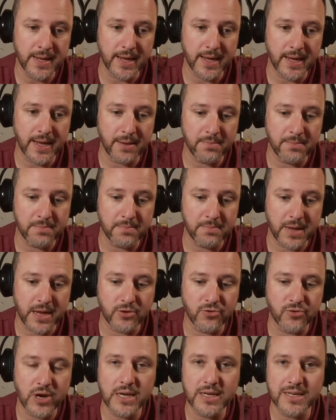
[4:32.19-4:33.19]
and
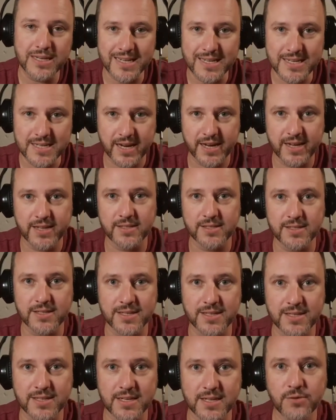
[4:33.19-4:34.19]
it really details
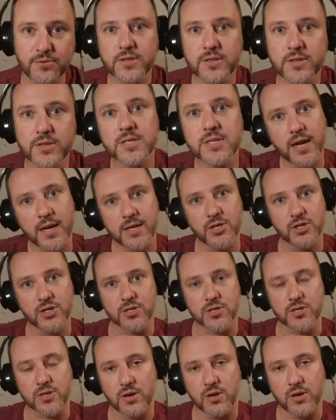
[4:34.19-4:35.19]
the different
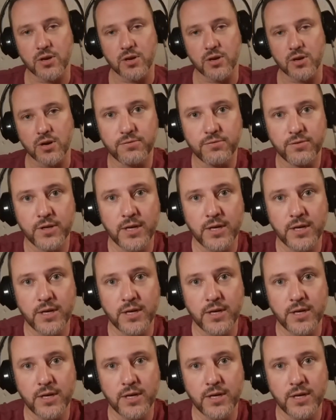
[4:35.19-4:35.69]
stages of